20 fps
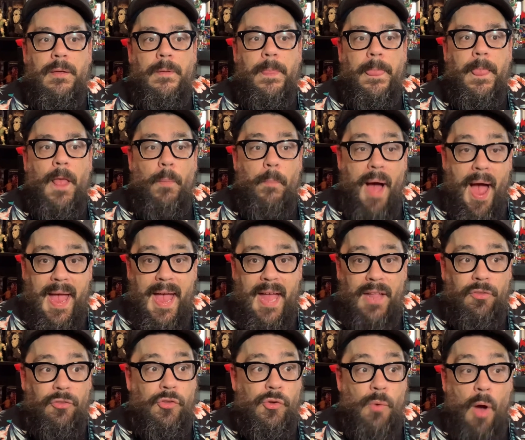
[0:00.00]
on my
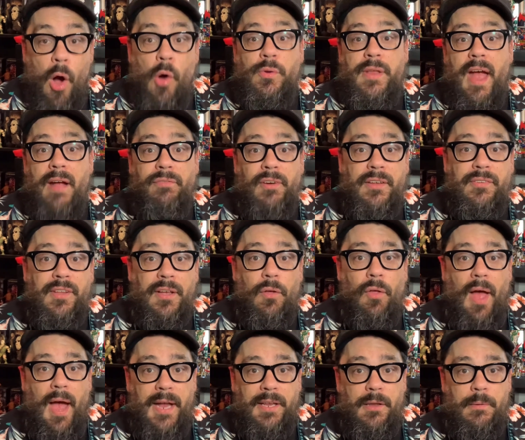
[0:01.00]
end, to own every
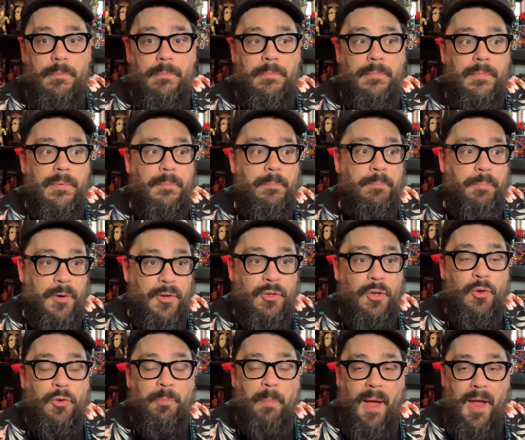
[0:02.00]
single item
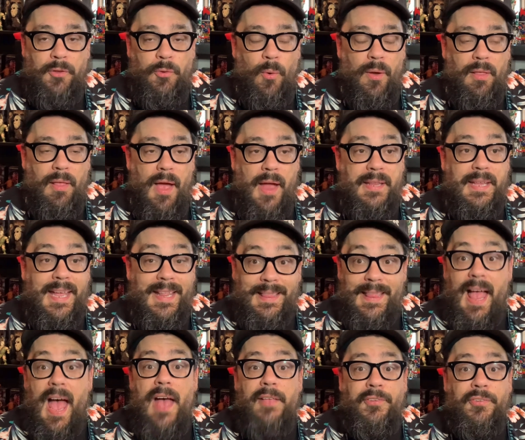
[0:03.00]
produced by a toy line,
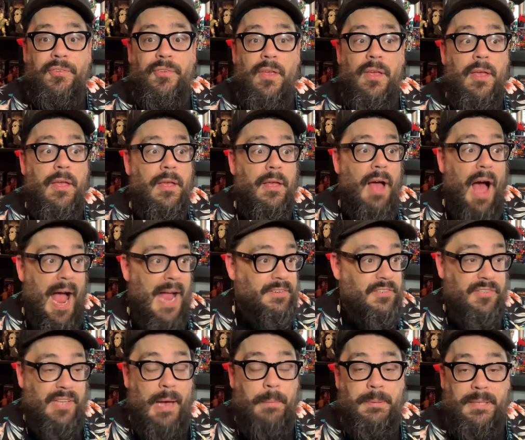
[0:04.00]
unless I
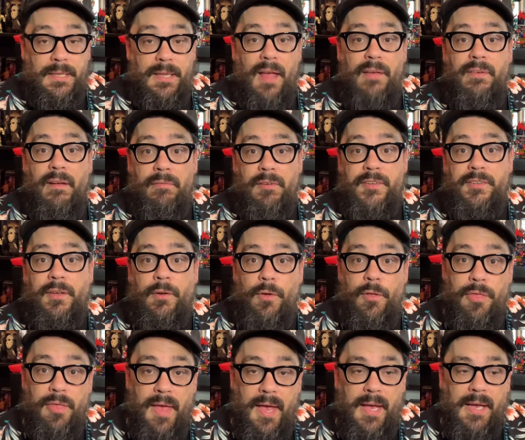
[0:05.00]
just happen to love every single
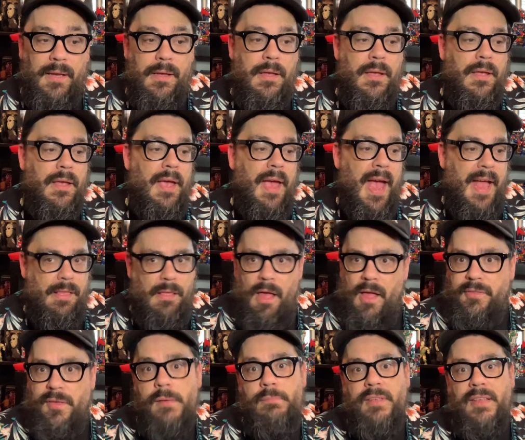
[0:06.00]
thing. And a lot
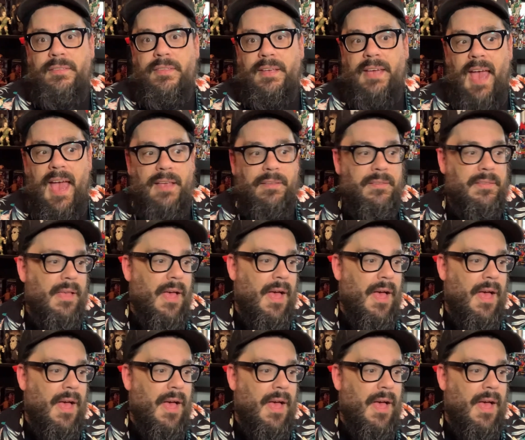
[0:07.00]
of times that's the case.